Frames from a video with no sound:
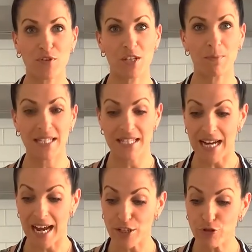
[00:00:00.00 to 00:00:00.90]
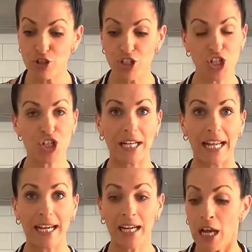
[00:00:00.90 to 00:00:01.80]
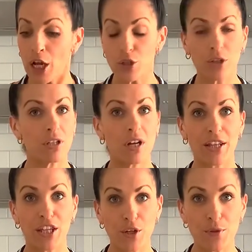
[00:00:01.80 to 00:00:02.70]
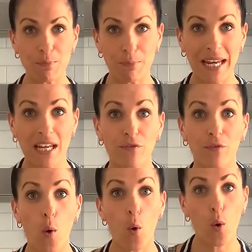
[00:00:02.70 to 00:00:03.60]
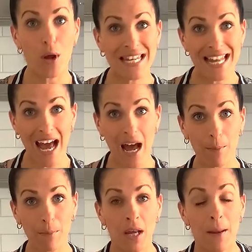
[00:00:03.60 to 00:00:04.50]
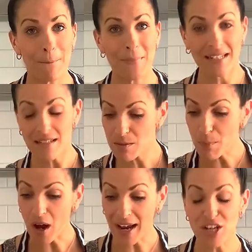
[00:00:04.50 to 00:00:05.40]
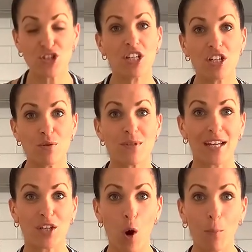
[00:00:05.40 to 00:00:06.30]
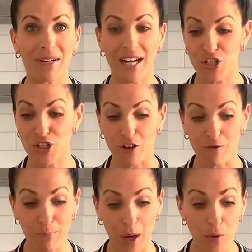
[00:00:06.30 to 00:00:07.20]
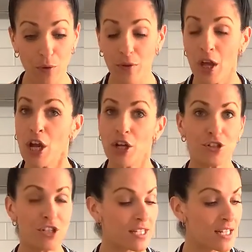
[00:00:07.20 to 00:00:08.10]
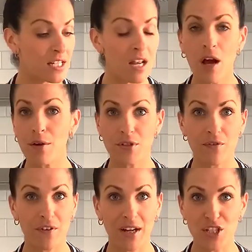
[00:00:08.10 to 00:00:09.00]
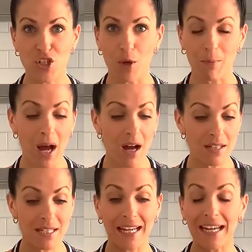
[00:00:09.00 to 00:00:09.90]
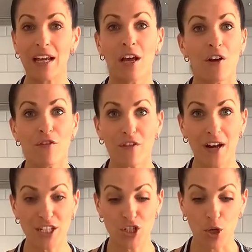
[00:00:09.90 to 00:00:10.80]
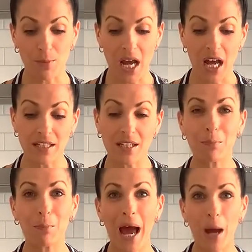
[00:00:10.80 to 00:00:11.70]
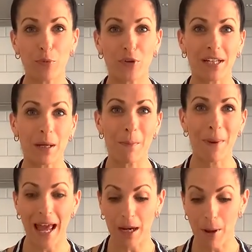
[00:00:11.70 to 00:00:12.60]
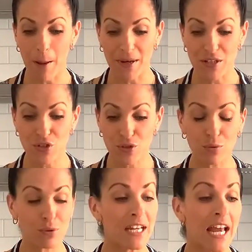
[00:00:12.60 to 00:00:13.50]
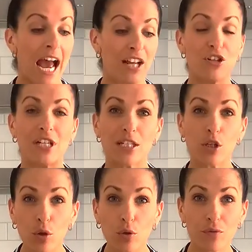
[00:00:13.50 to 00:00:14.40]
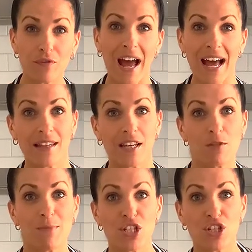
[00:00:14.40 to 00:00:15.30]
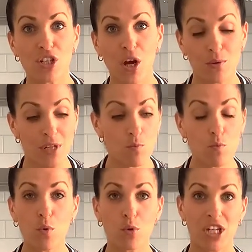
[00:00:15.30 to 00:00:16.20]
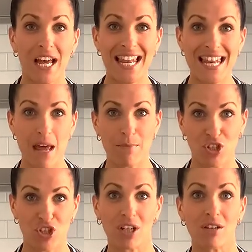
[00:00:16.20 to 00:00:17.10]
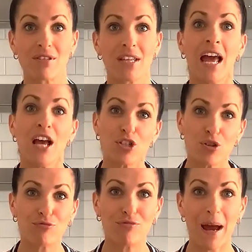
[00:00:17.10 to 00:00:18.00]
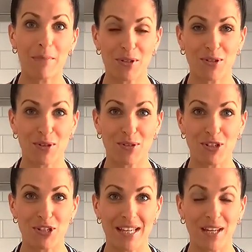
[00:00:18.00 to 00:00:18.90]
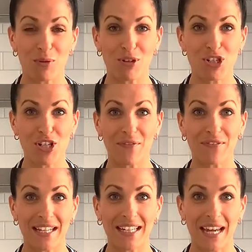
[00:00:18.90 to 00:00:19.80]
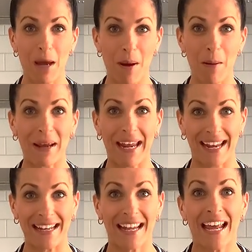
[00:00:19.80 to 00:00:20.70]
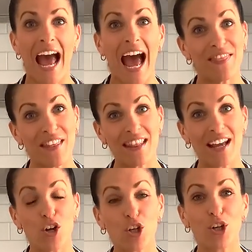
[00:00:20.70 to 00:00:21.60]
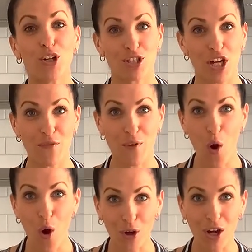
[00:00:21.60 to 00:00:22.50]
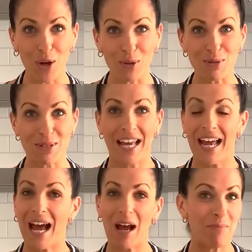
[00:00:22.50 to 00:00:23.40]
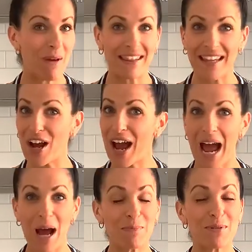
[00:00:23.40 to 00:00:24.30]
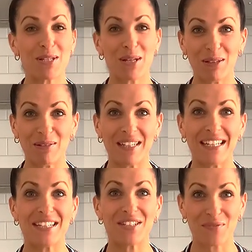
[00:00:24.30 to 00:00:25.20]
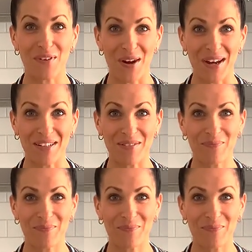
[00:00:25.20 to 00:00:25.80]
recipe today, and traditionally you can either use beef or lamb mince, but I actually use a combination of both. You just need loads of finely chopped parsley, finely chopped onion, paprika, black pepper, salt, and you need caul fat that has been soaked in water and lemon juice to wrap the sausages in, or the Şeftali kebab in, and then they are cooked over hot coals, and they are absolutely divine.